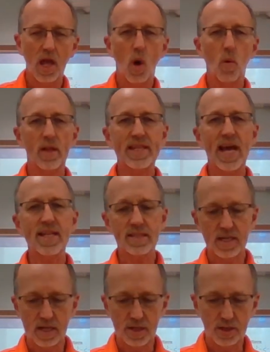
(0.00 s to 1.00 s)
What that's
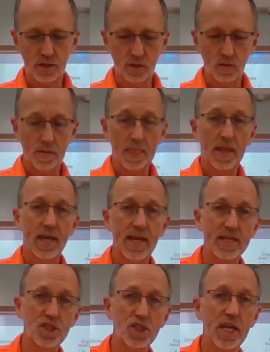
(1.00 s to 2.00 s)
going to do
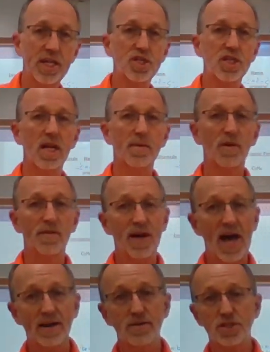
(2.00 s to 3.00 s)
is change the number of
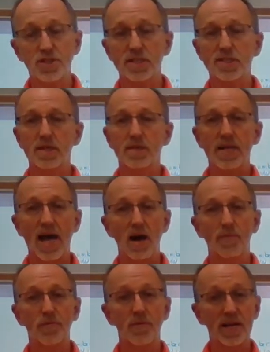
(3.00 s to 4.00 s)
hydrogens.
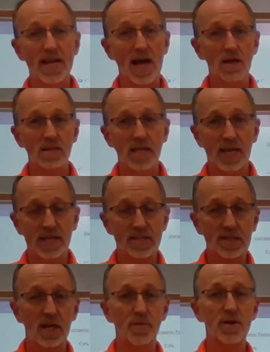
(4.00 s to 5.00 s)
Now, from an alkane,
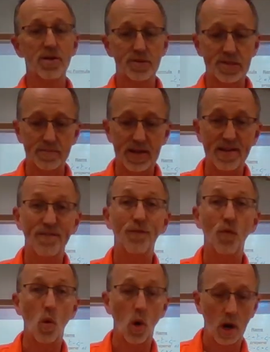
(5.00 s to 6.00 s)
it's going to reduce it by
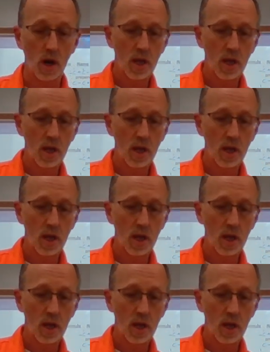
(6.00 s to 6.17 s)
4.